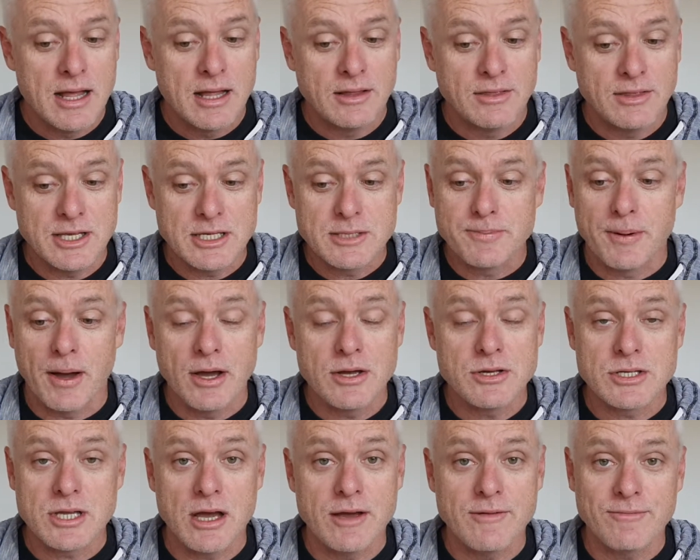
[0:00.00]
this
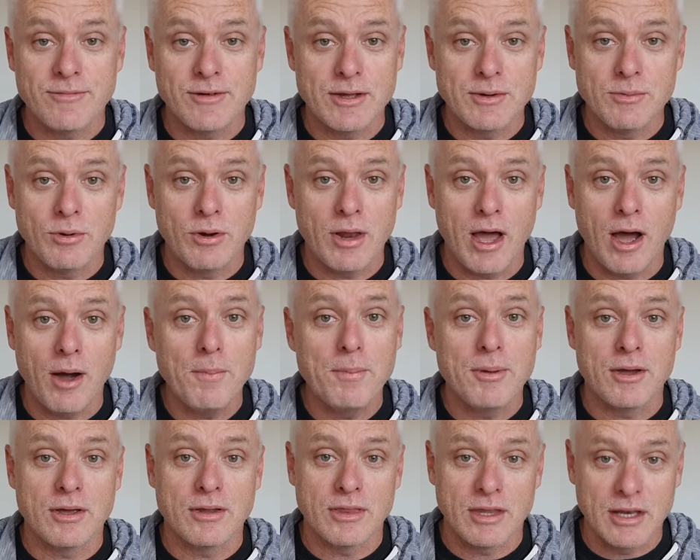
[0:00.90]
post hopefully will help
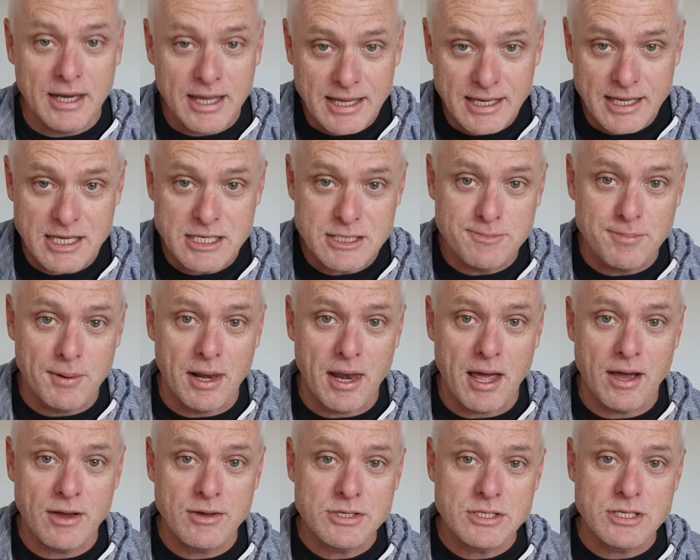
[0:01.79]
you. The link is
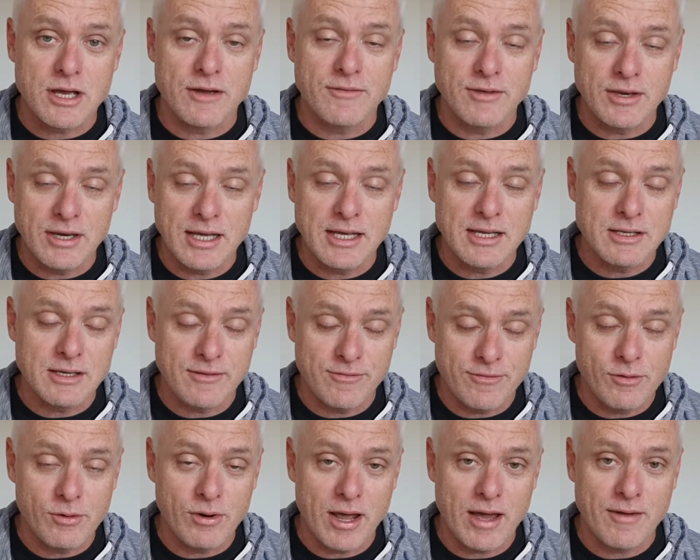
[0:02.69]
below, so
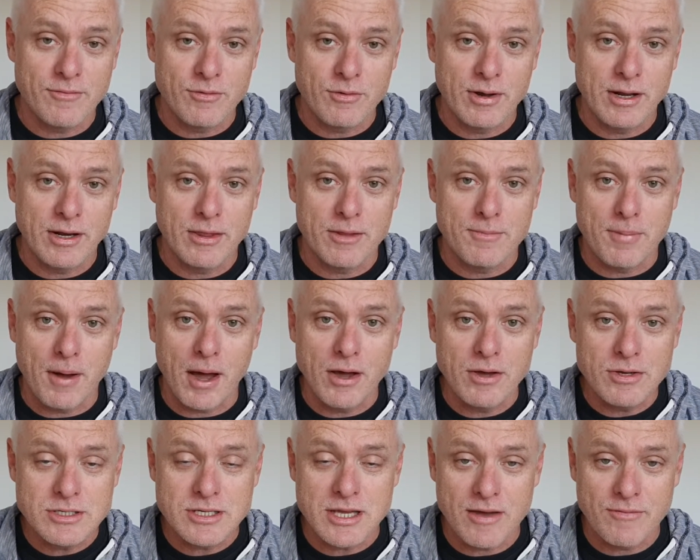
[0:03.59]
if you want to have a read of the
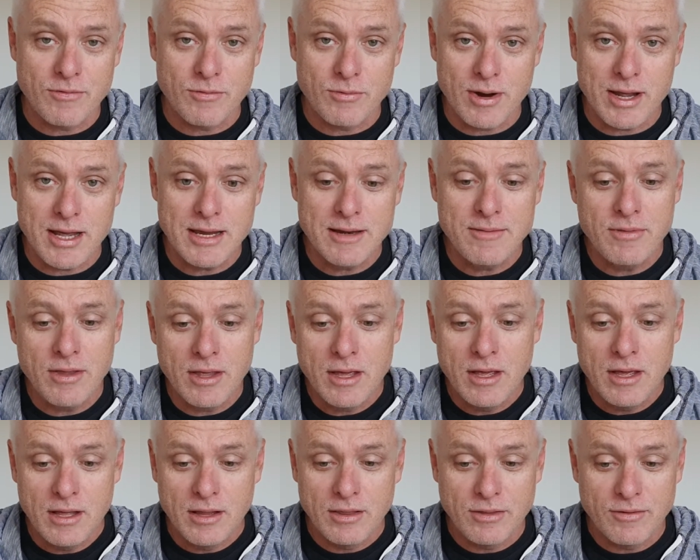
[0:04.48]
post, have a read.
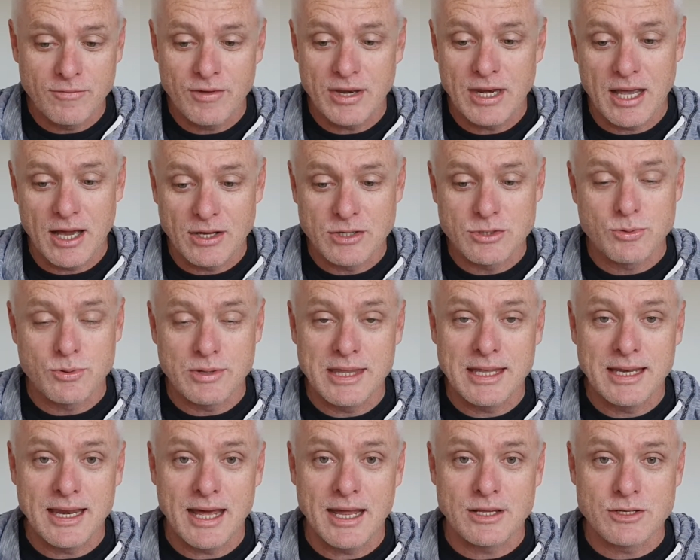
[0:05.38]
The video is
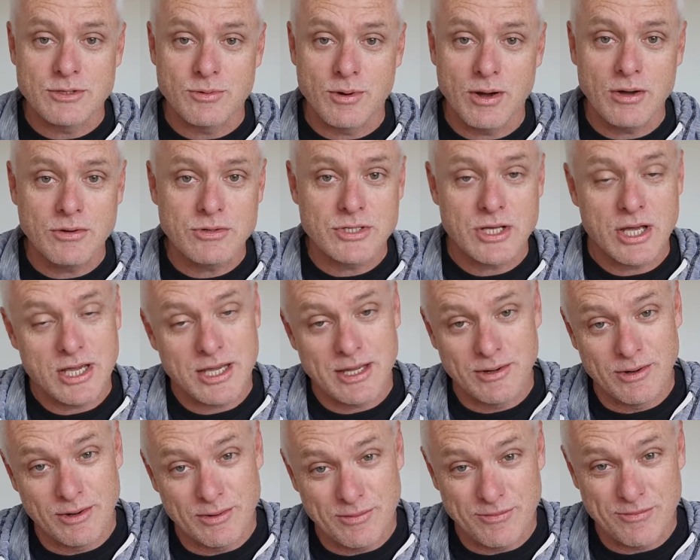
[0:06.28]
within that as well, so you
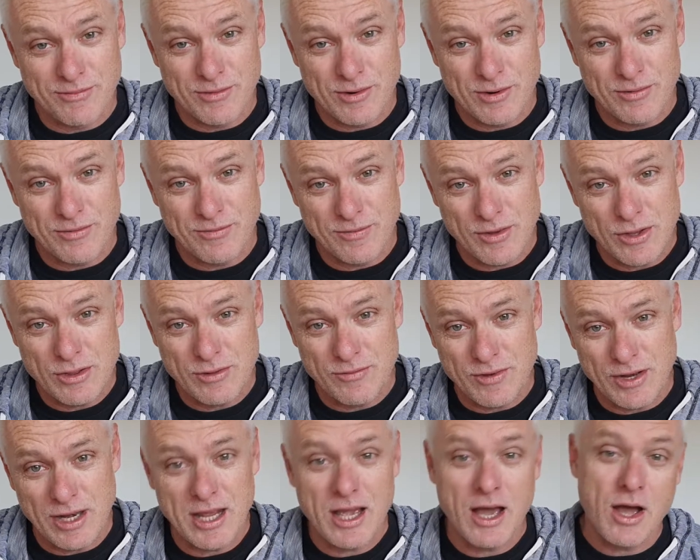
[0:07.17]
can view the
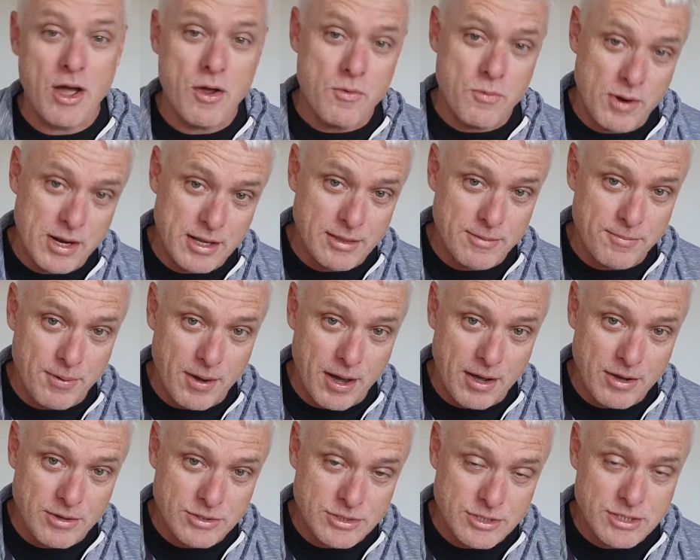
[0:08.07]
video, read the
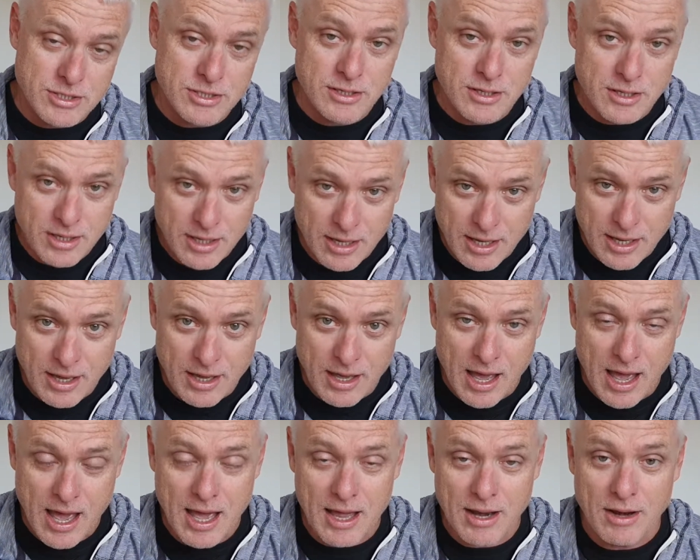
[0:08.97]
post,
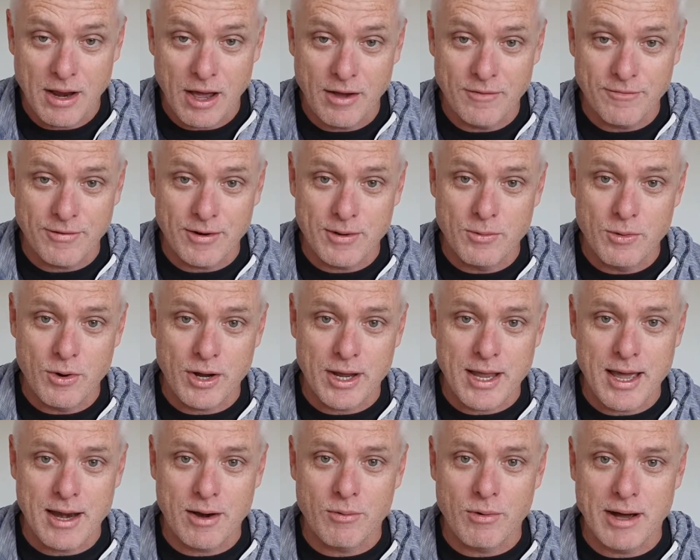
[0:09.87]
and hopefully
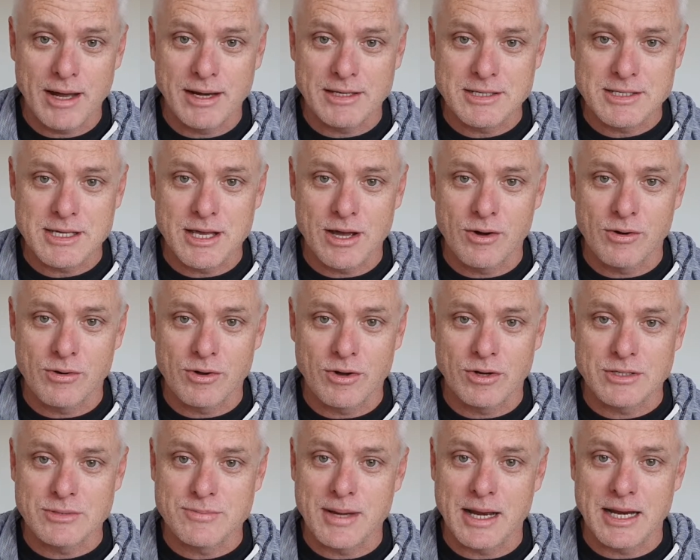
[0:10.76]
work out a way to sell
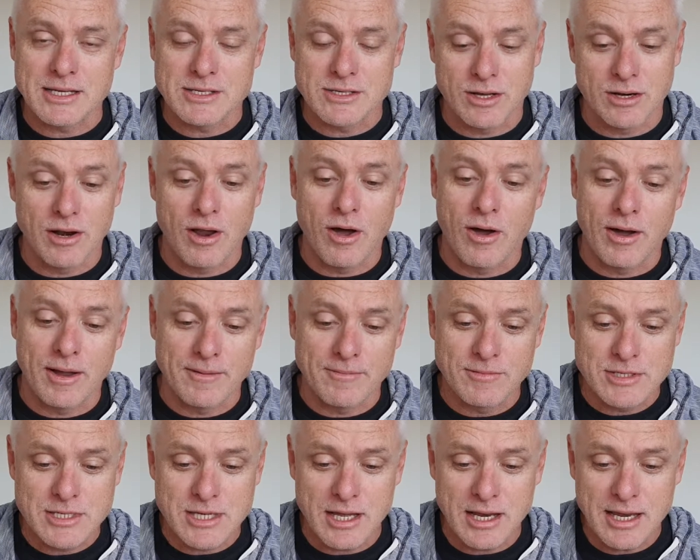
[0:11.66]
cosmetics
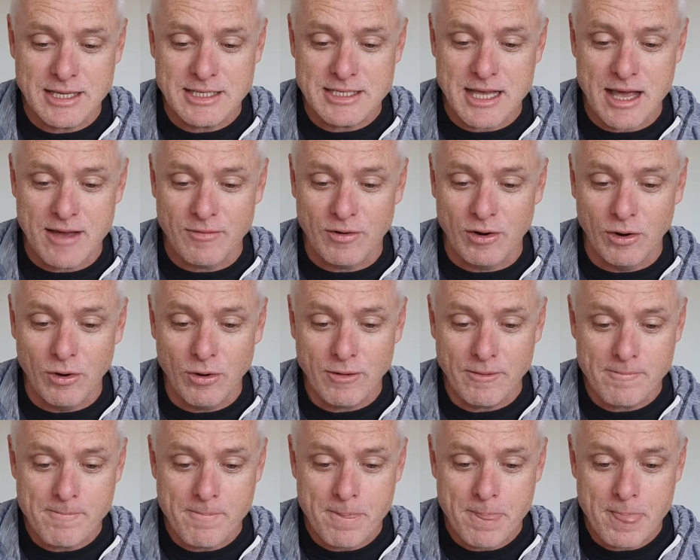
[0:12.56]
online. So let's have a
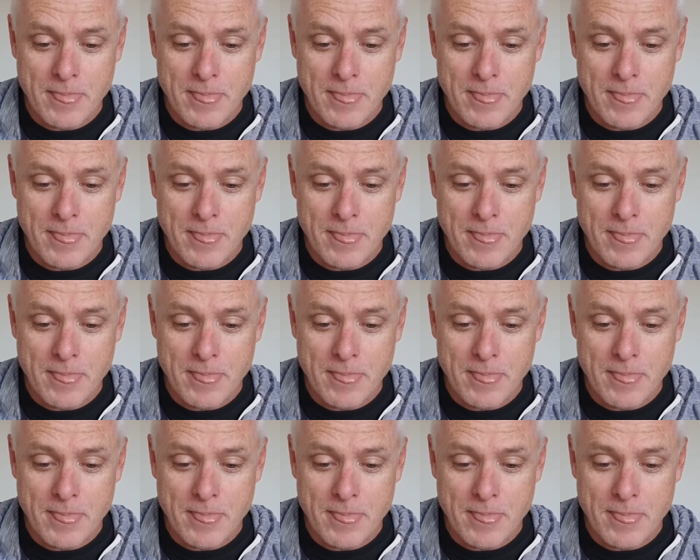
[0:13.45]
look.